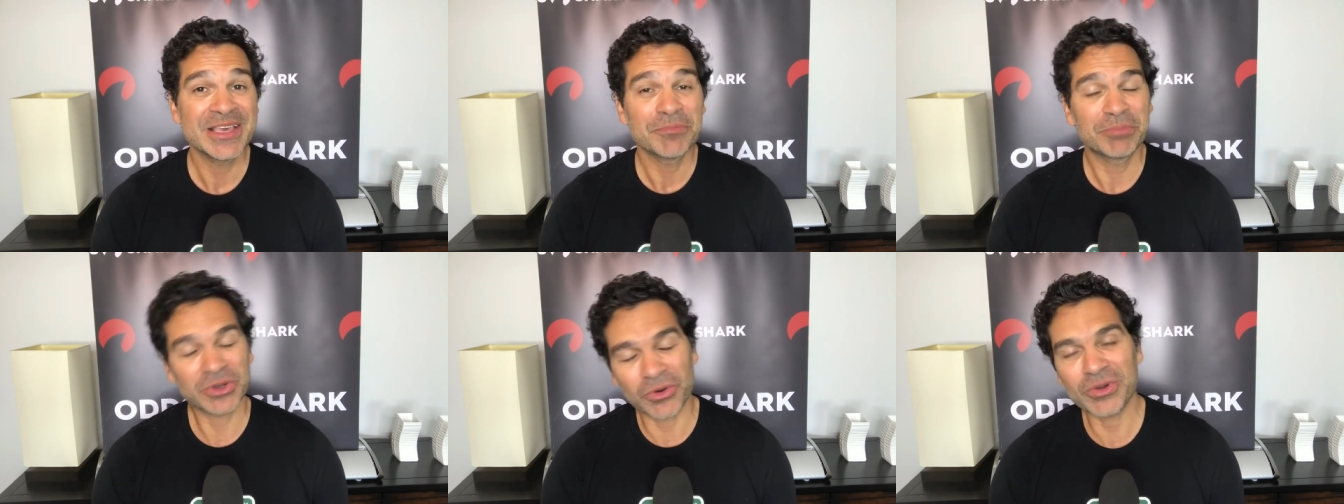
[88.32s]

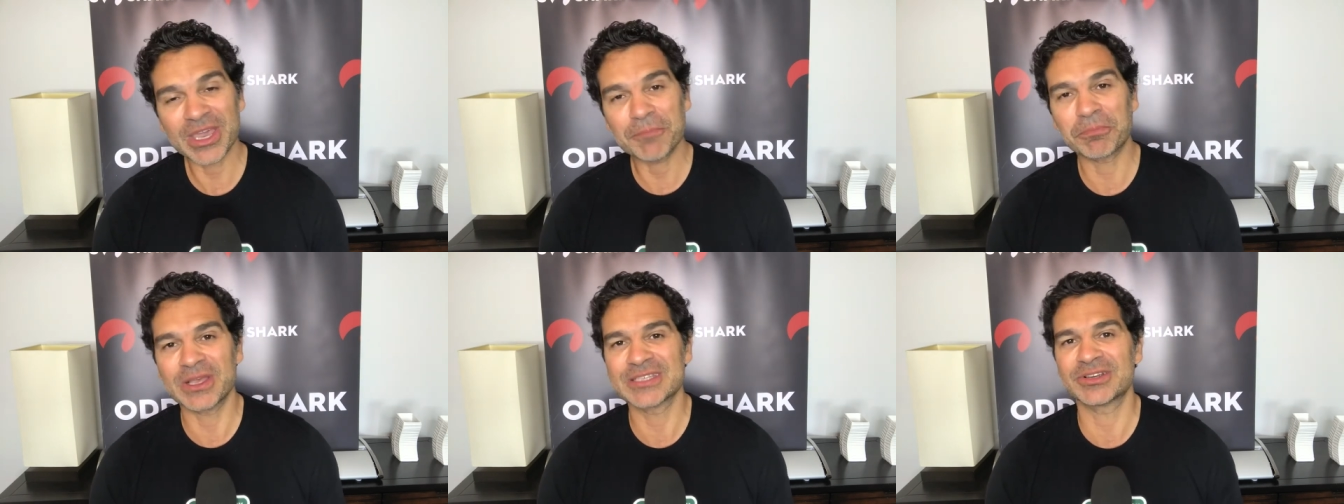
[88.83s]
But Colgate
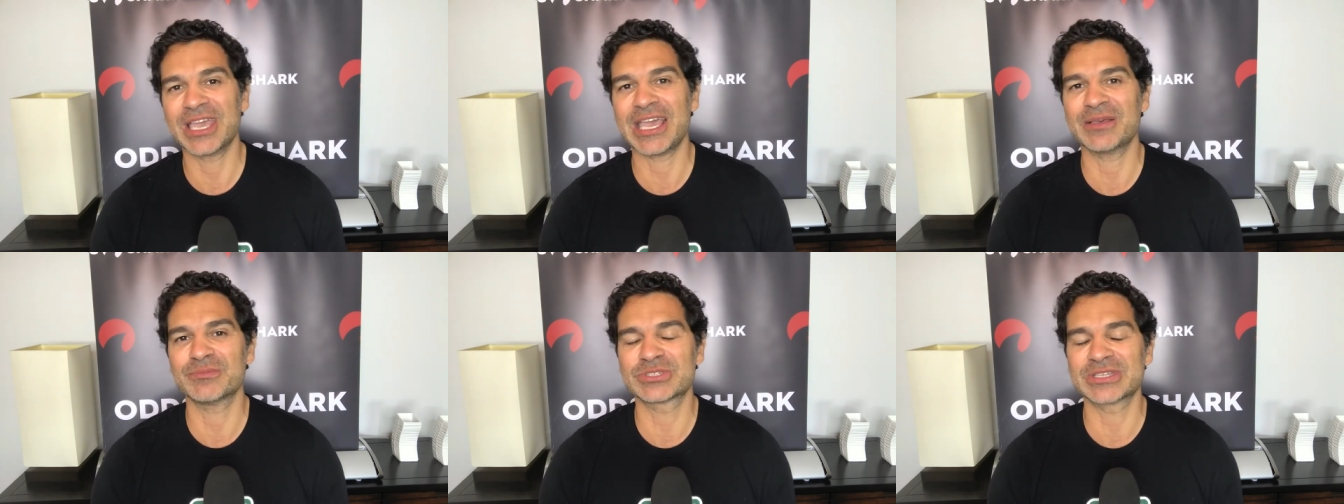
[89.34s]
plays their
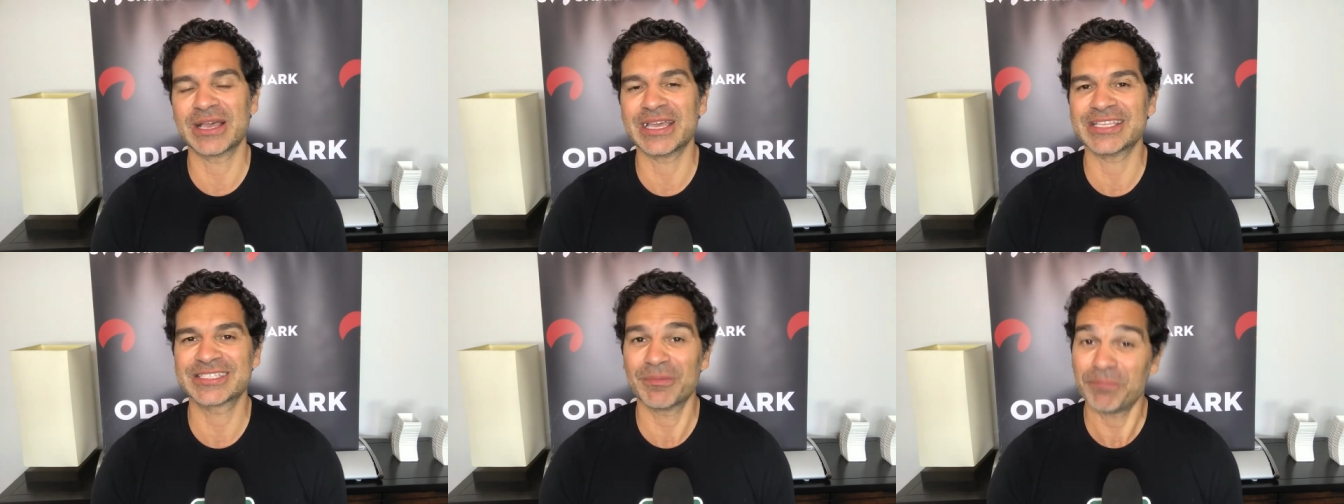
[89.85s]
games
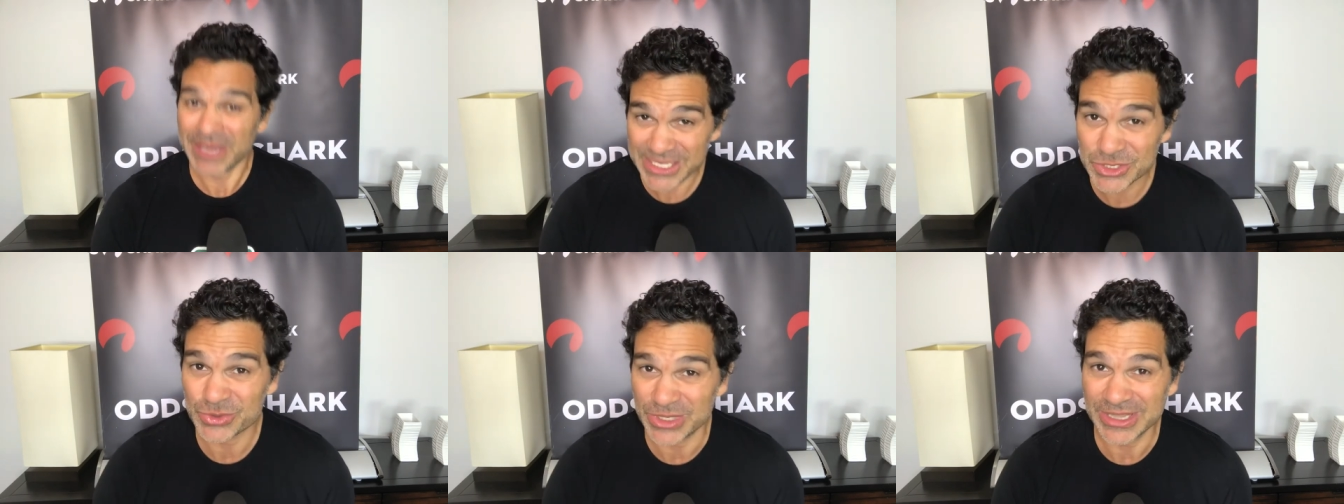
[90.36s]
against the
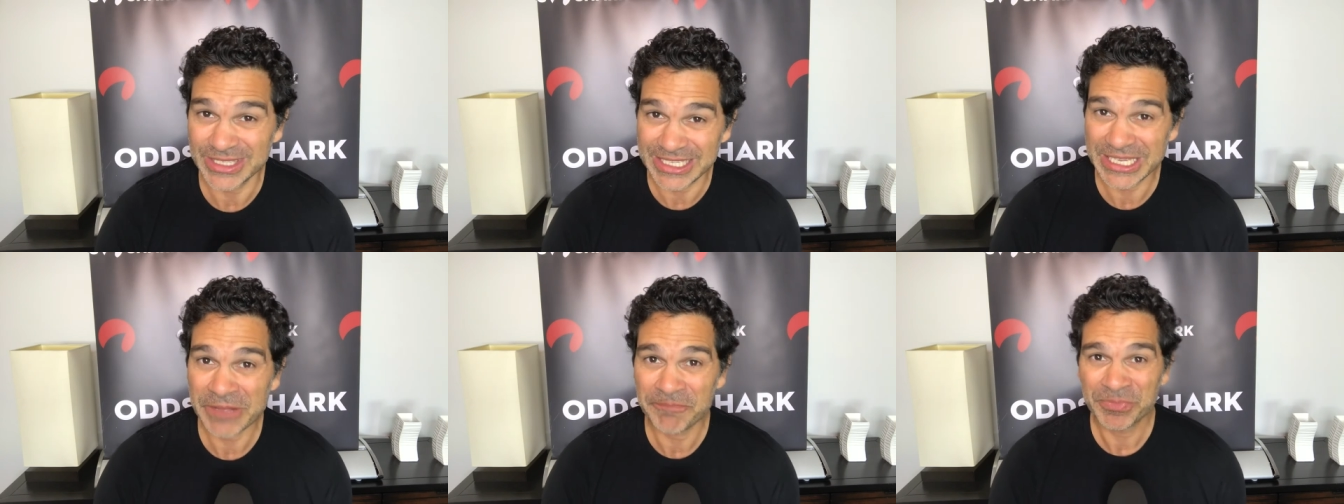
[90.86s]
Patriot
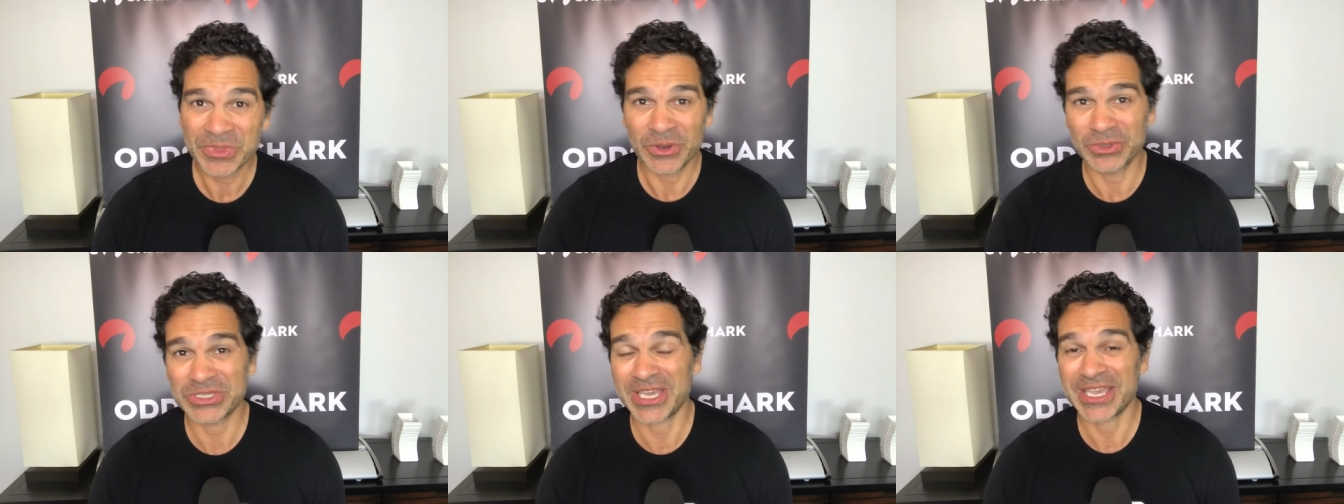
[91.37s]
League,
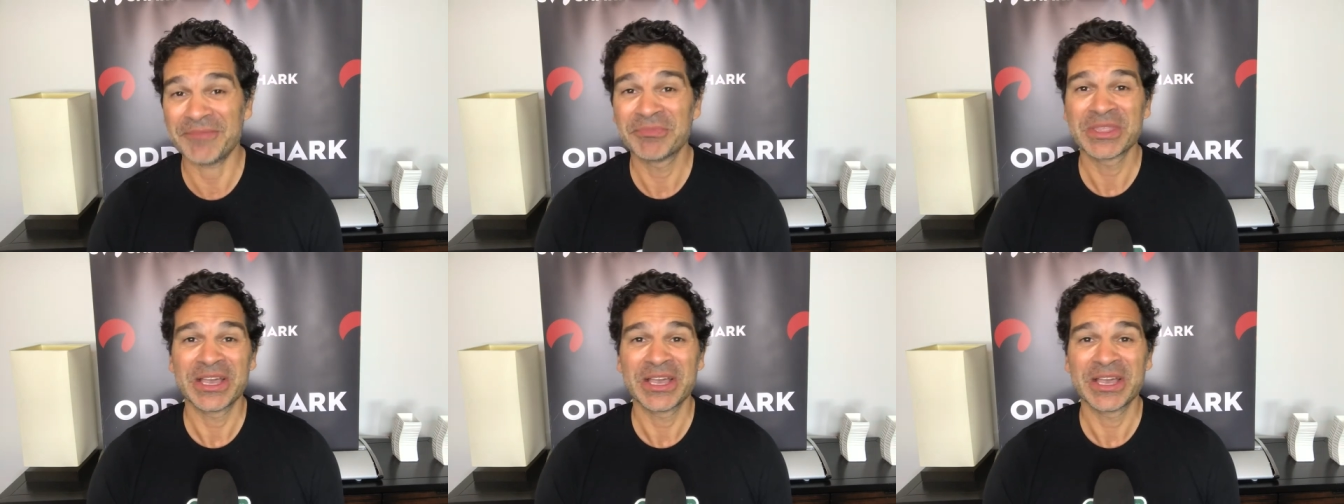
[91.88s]
okay?